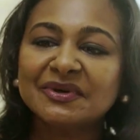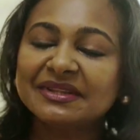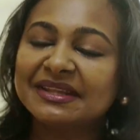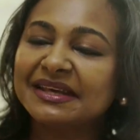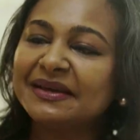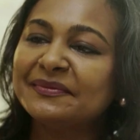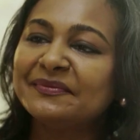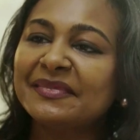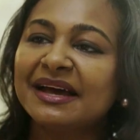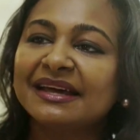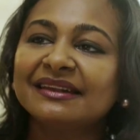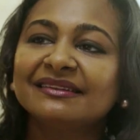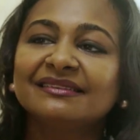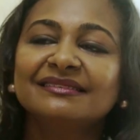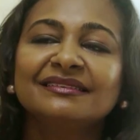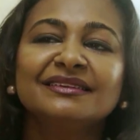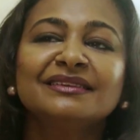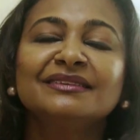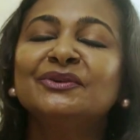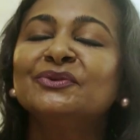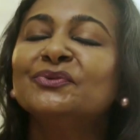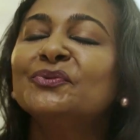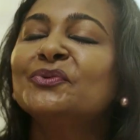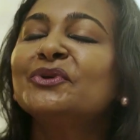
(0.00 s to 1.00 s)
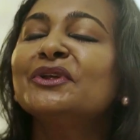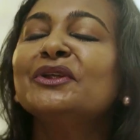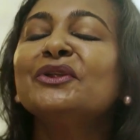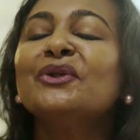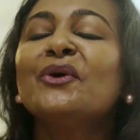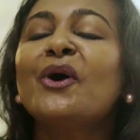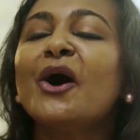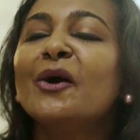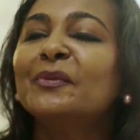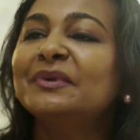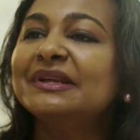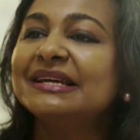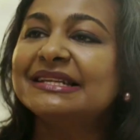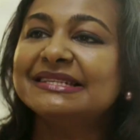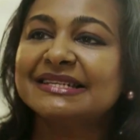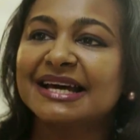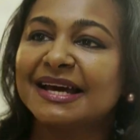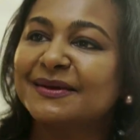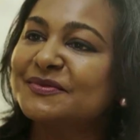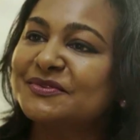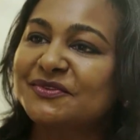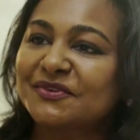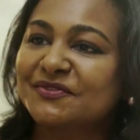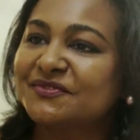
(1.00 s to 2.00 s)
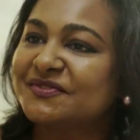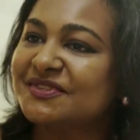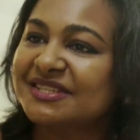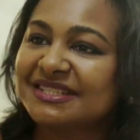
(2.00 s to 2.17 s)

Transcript: with him and you wouldn't know how many times you've